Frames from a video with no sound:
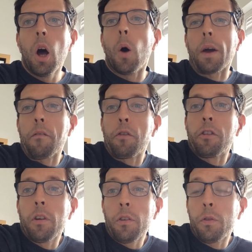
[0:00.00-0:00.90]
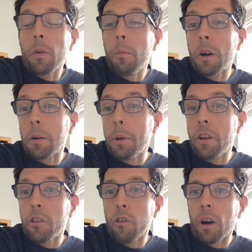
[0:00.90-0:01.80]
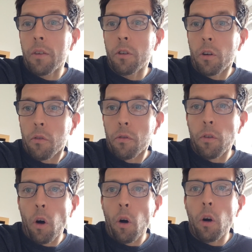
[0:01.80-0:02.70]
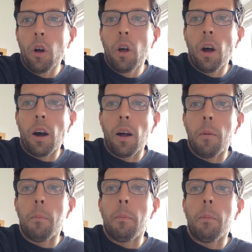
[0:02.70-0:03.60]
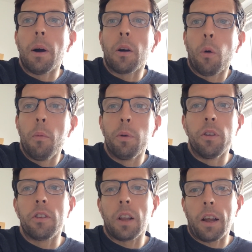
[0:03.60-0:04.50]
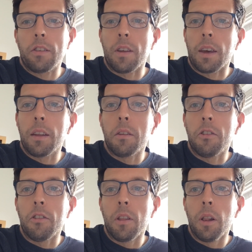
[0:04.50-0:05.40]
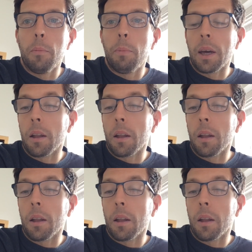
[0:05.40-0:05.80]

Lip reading: Okay, for today's film recommendation, I've gone for a Coen Brothers classic, which is The Big